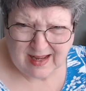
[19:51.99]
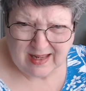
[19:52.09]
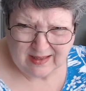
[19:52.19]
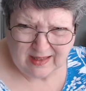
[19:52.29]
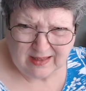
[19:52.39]
kind
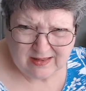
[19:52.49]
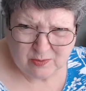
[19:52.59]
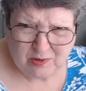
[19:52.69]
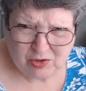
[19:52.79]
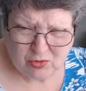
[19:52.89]
of like a
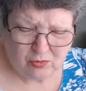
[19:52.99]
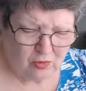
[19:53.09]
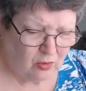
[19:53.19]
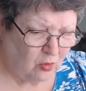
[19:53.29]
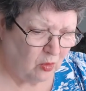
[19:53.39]
special
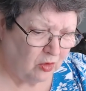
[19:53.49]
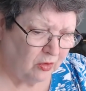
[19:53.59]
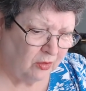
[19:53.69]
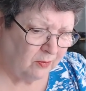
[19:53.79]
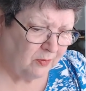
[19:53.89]
order